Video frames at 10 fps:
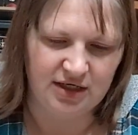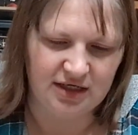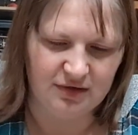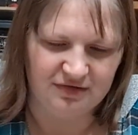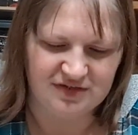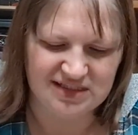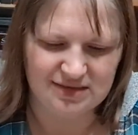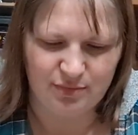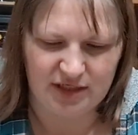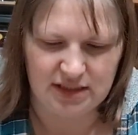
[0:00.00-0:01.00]
And we have
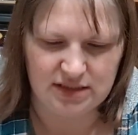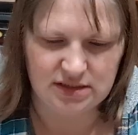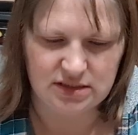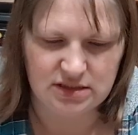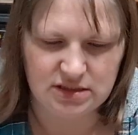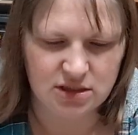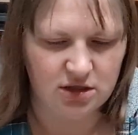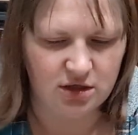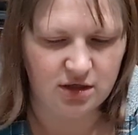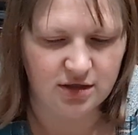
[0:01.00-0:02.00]
spiked
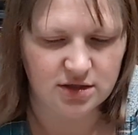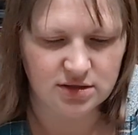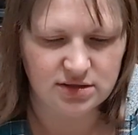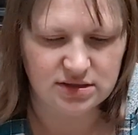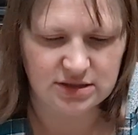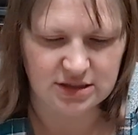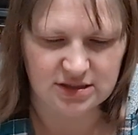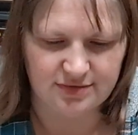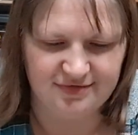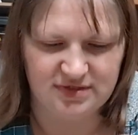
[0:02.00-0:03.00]
cards.
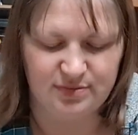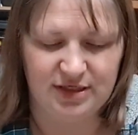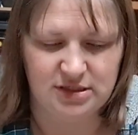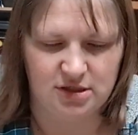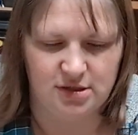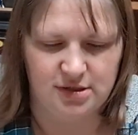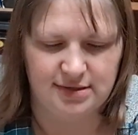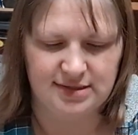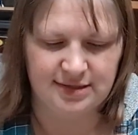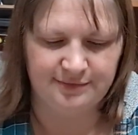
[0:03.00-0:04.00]
Yes, we have spiked
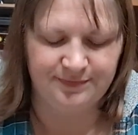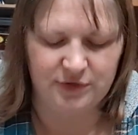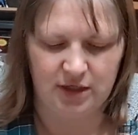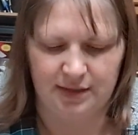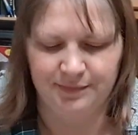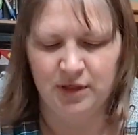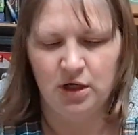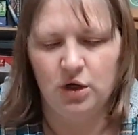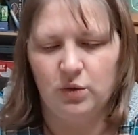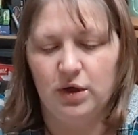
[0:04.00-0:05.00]
cards. All right.
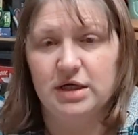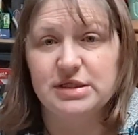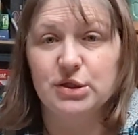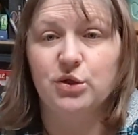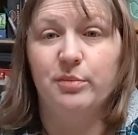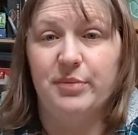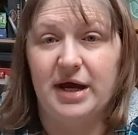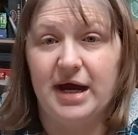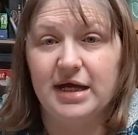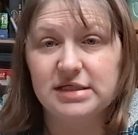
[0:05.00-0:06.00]
We're going to circle
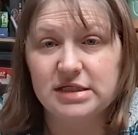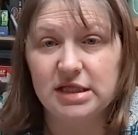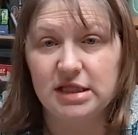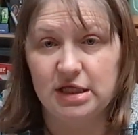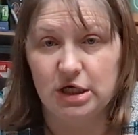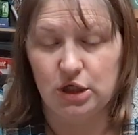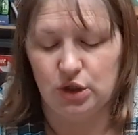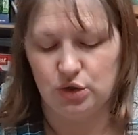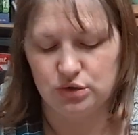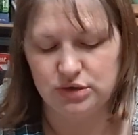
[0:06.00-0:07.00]
back to
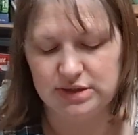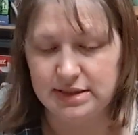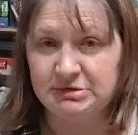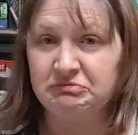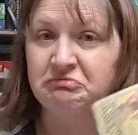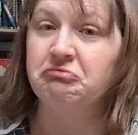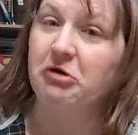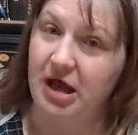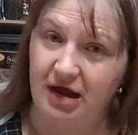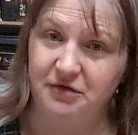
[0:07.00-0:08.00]
those
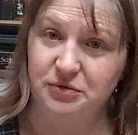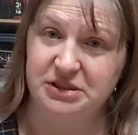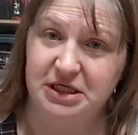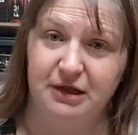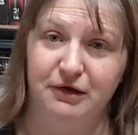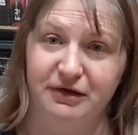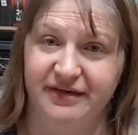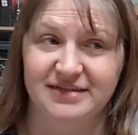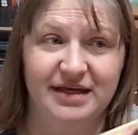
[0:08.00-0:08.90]
after we take a look at this.